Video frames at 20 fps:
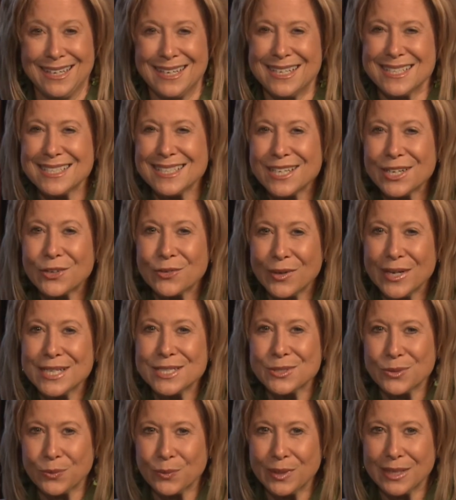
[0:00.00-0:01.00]
Isn't it
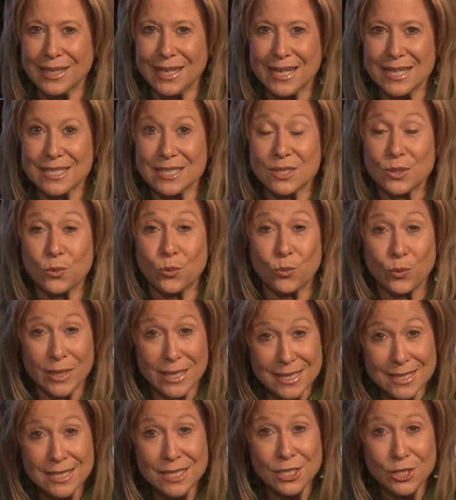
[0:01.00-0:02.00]
great to realize the
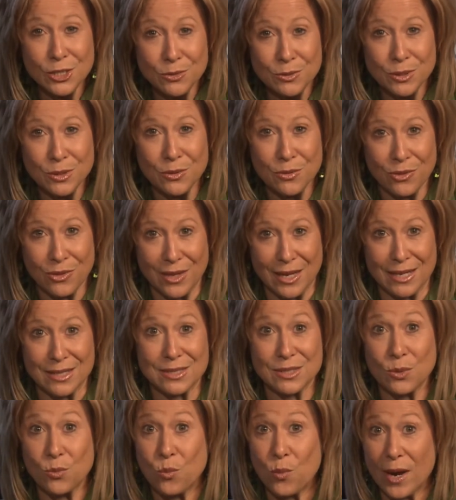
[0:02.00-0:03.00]
reason you do
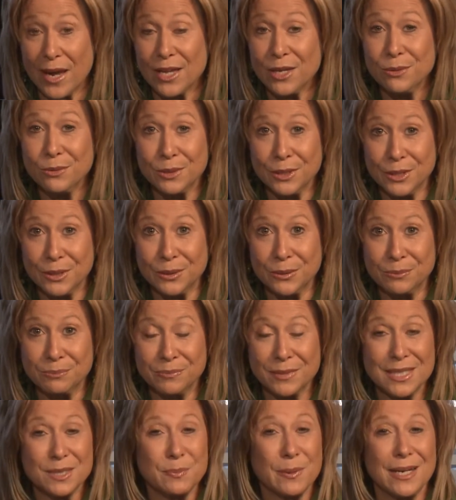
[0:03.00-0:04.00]
things the way you do
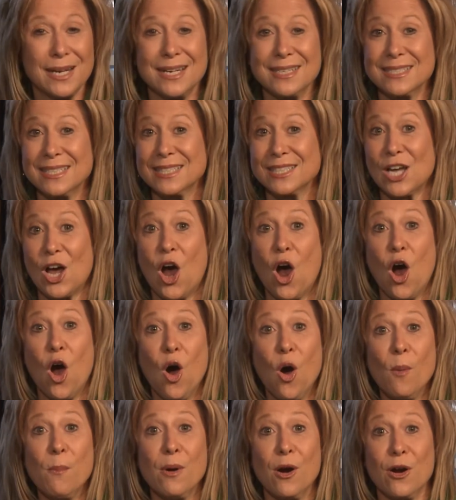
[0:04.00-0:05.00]
is because it's
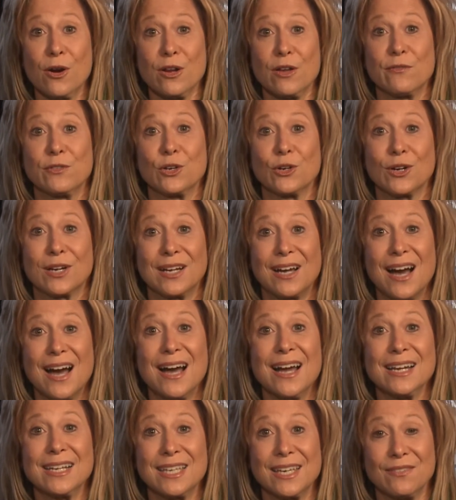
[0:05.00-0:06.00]
all part of your
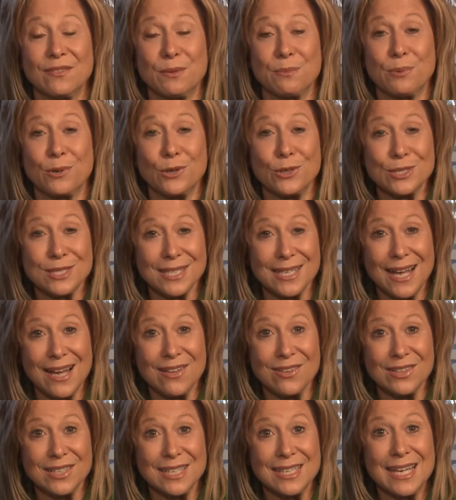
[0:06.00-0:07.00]
God-given
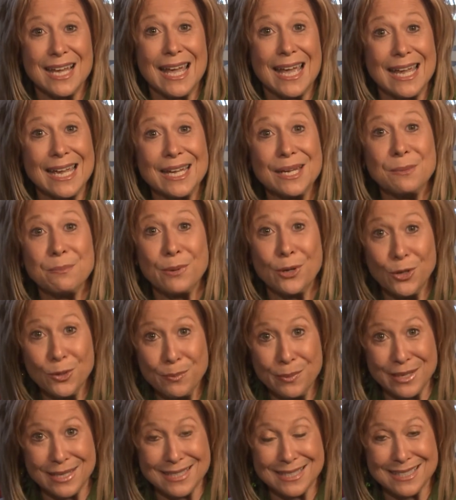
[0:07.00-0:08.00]
personality and
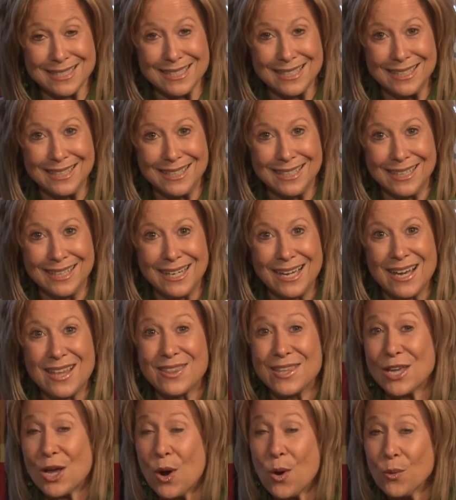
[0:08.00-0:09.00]
purpose?
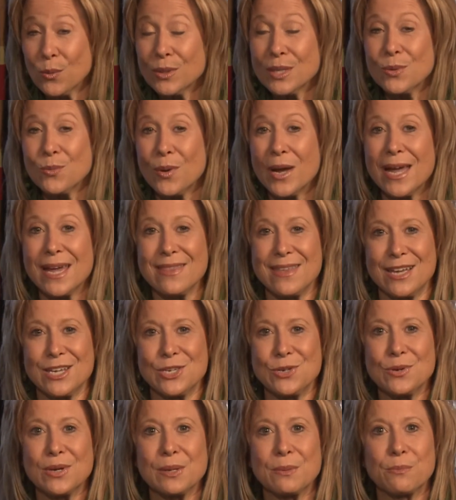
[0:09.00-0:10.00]
The only way that
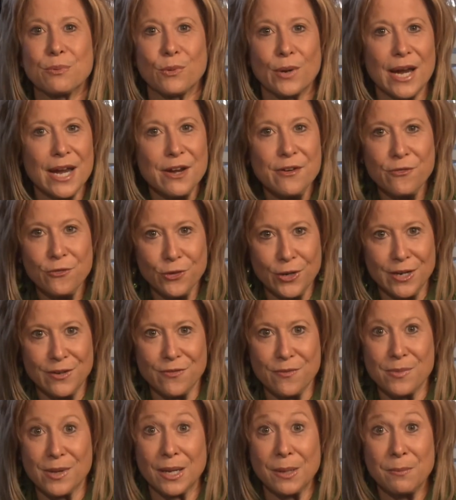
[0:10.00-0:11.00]
you can break free
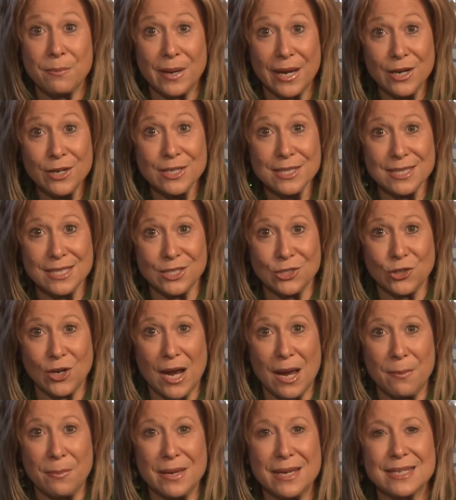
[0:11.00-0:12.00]
from the comparison
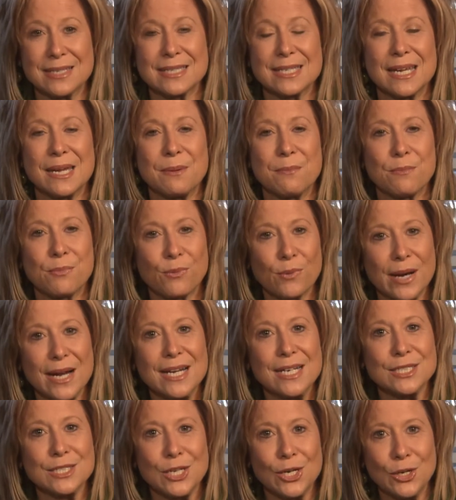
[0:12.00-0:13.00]
trap is to
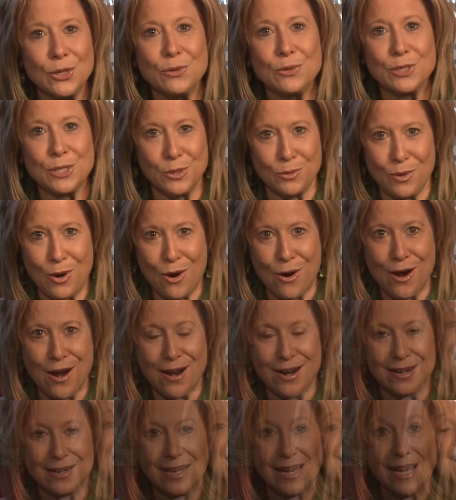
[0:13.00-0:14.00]
embrace who you are.